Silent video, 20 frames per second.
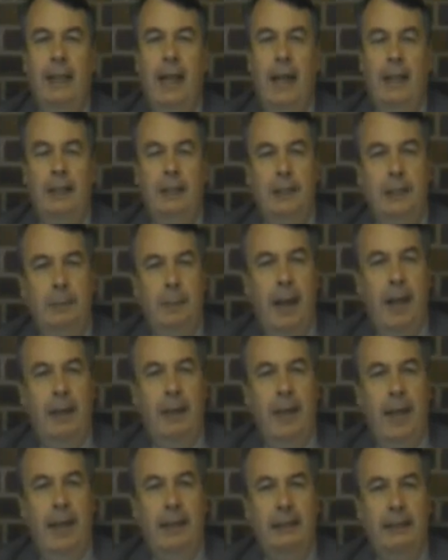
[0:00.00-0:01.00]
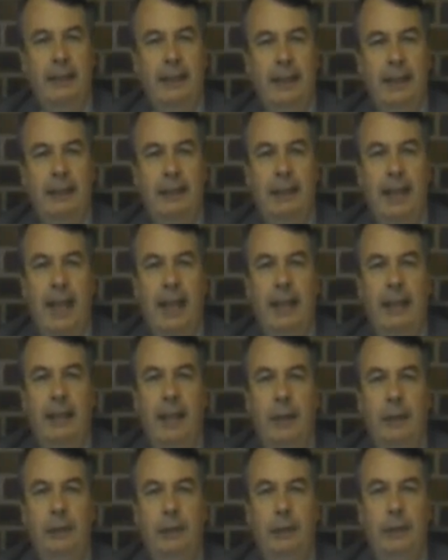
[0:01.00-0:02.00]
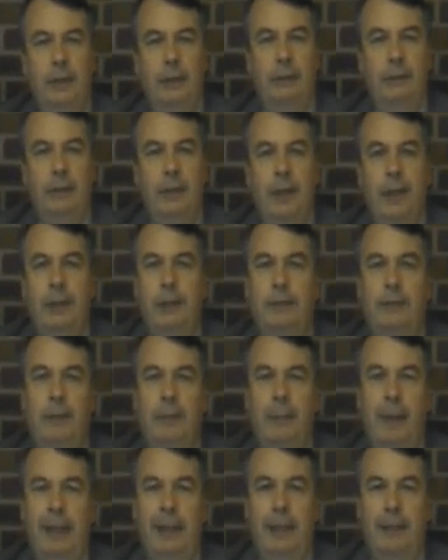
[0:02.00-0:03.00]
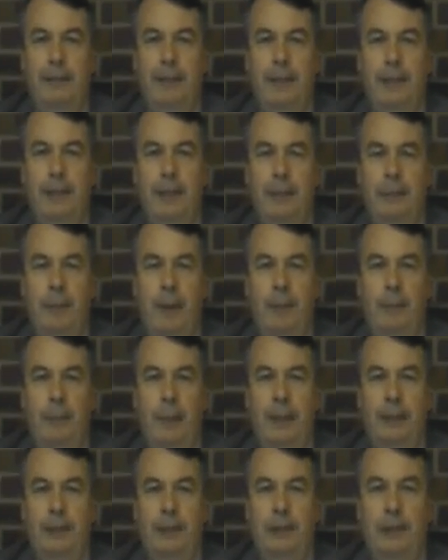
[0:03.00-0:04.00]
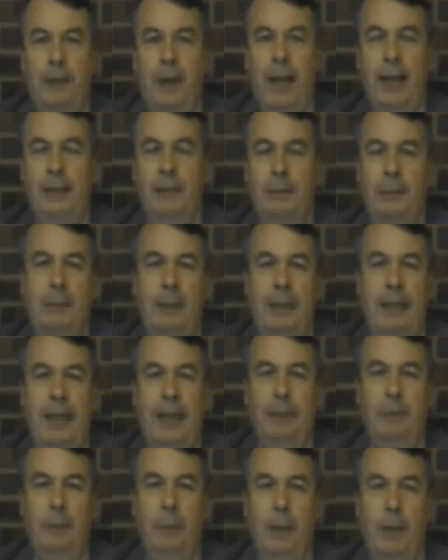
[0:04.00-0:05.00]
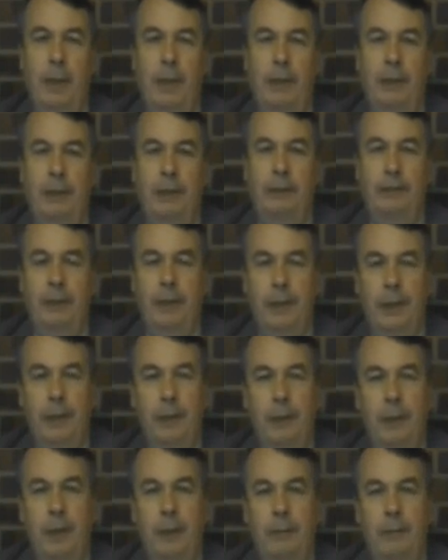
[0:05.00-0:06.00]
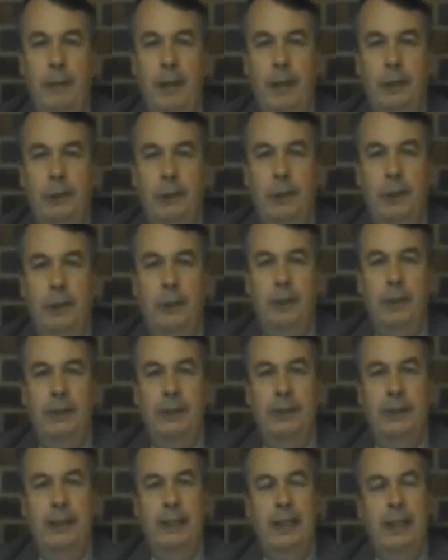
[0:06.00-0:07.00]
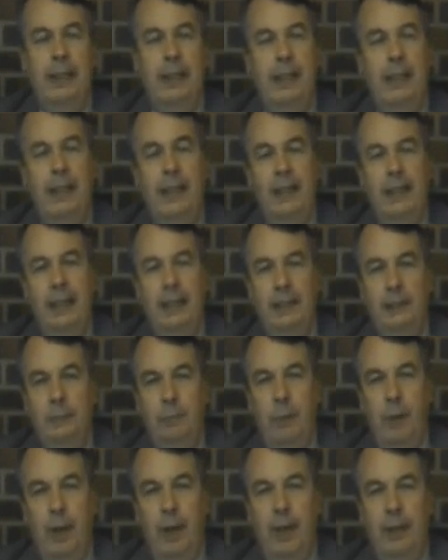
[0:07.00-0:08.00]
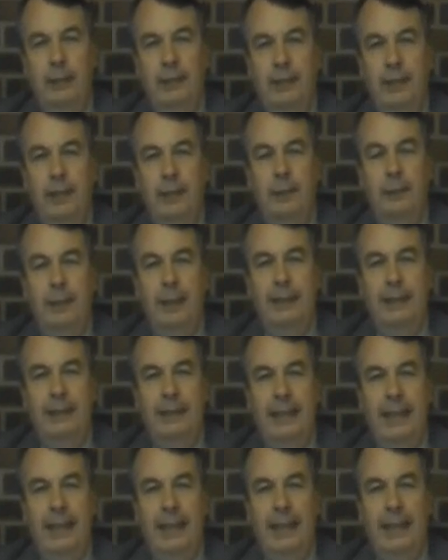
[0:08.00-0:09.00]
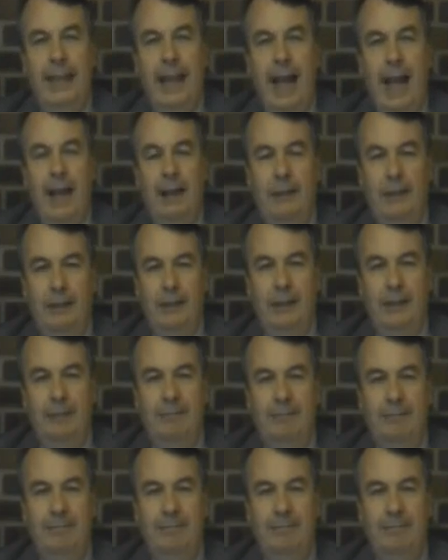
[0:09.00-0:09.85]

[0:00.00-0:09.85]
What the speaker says: And I suspect that is a go-to verse for many of us, that when we're stressed, when we need words of renewal and reassurance, these are words that we seek out.